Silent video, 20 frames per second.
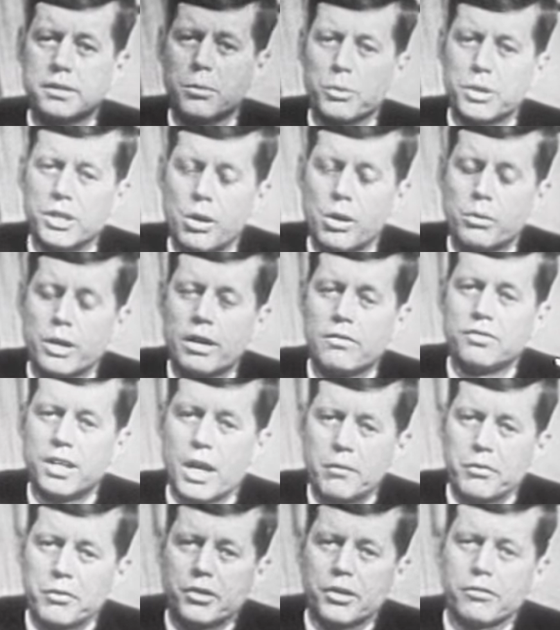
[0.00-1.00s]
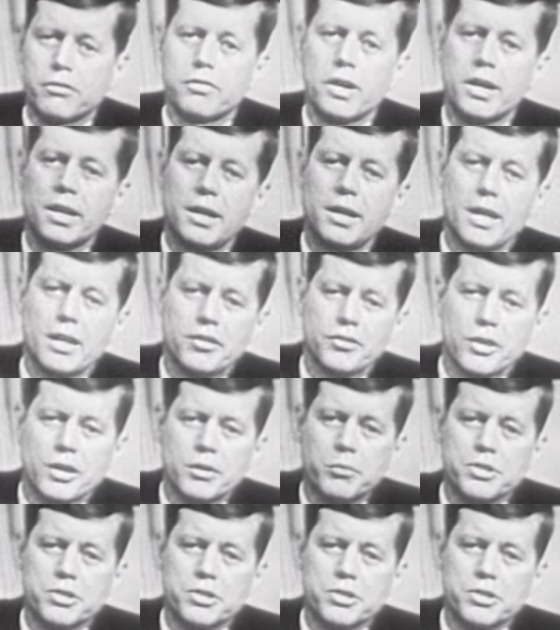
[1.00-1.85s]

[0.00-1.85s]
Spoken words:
that we don't have deficit financing,